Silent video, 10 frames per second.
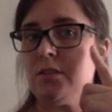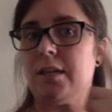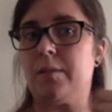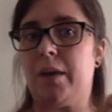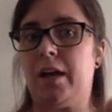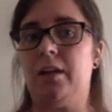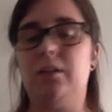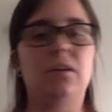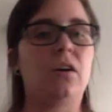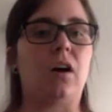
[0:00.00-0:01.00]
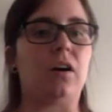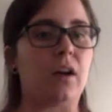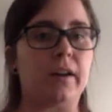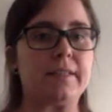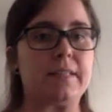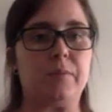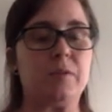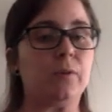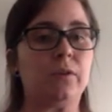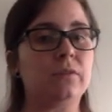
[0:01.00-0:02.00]
like mine, are not
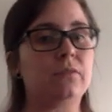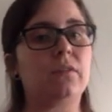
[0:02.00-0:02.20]
acceptable.